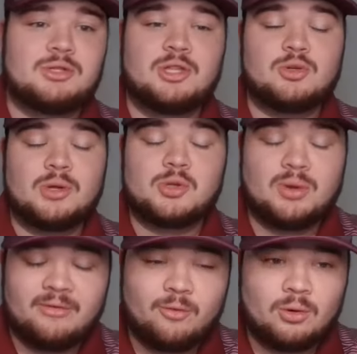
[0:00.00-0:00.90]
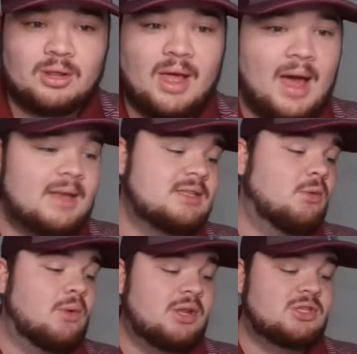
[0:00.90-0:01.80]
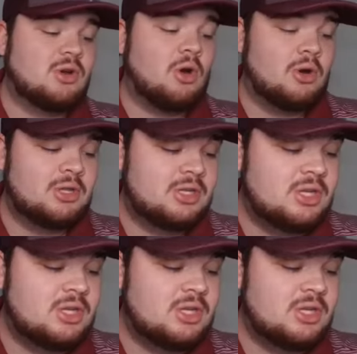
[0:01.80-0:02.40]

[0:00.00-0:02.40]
the 2024 class and what he's already